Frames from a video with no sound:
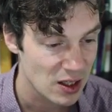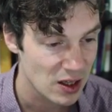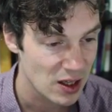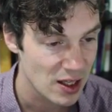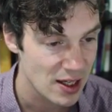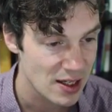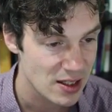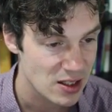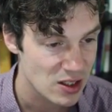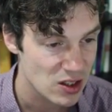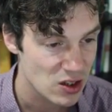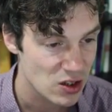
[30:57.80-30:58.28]

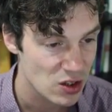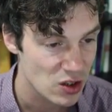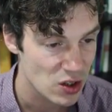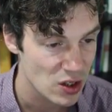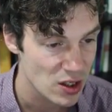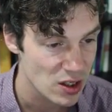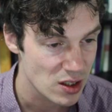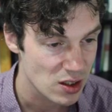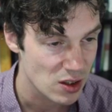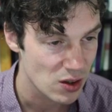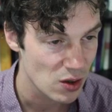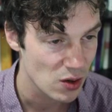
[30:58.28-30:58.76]
let's
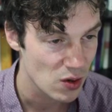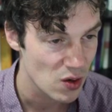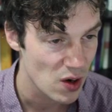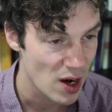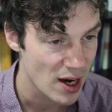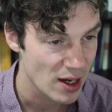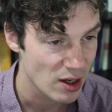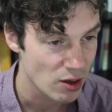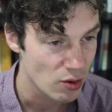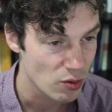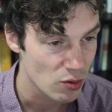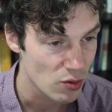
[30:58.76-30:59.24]
just go
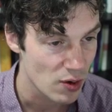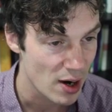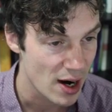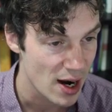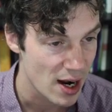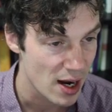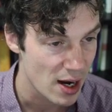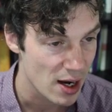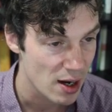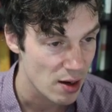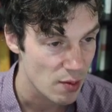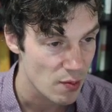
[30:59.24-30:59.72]
and
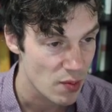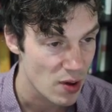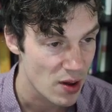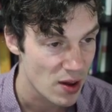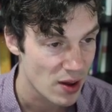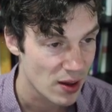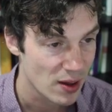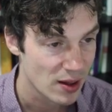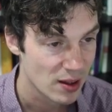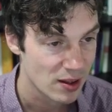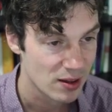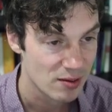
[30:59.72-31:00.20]
grab,
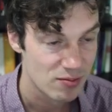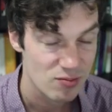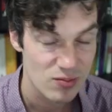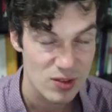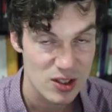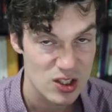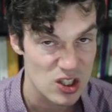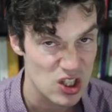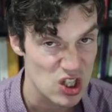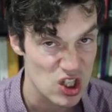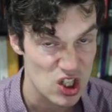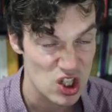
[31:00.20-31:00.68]

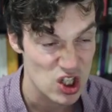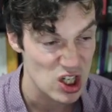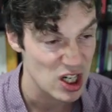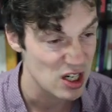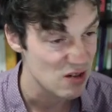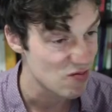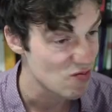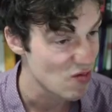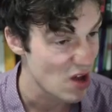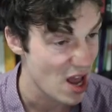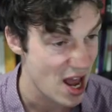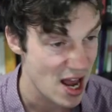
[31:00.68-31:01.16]
let's just cheat,
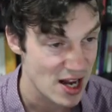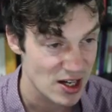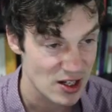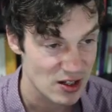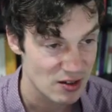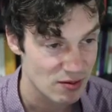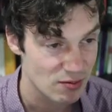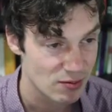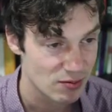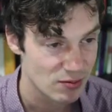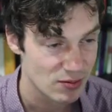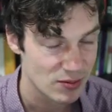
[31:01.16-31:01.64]
and
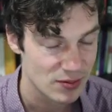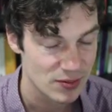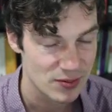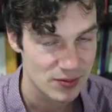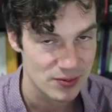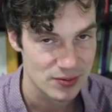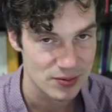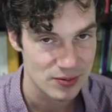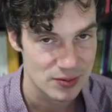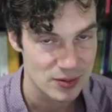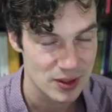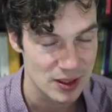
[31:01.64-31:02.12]

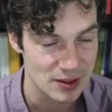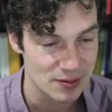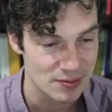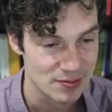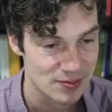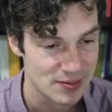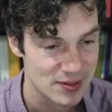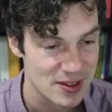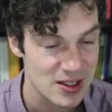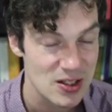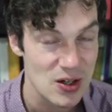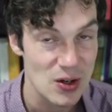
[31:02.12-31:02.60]
well,
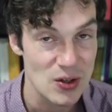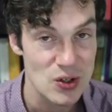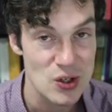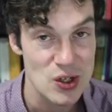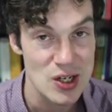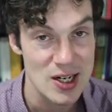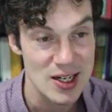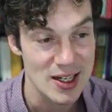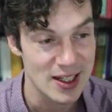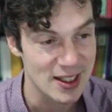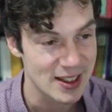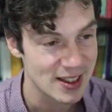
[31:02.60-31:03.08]
it's not
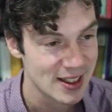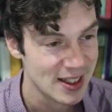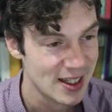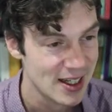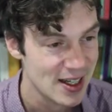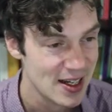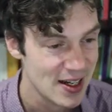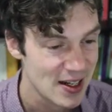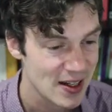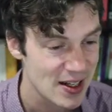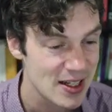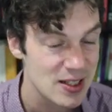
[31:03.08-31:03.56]
cheating.
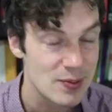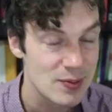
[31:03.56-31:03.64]
Let's